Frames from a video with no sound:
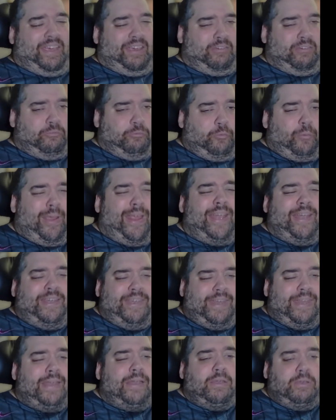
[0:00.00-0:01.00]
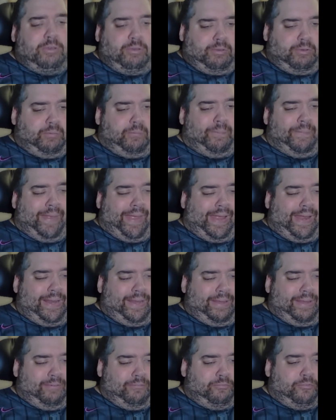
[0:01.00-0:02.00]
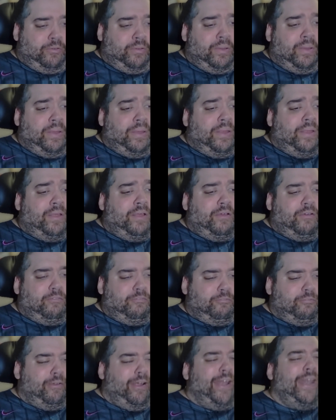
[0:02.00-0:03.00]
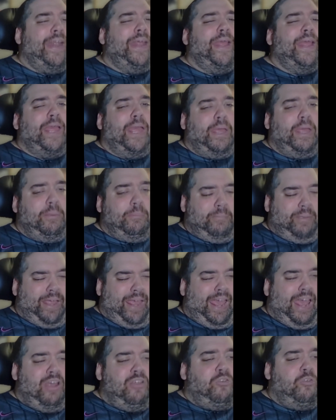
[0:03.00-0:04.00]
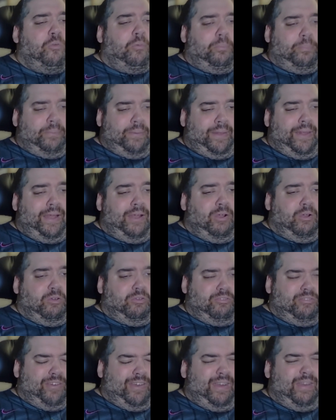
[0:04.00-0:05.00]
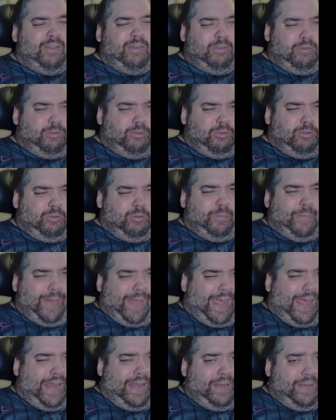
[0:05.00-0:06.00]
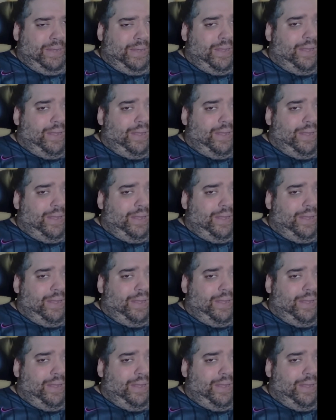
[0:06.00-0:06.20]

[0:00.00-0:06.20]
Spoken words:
If we didn't do that, if fighting game casual players didn't do that,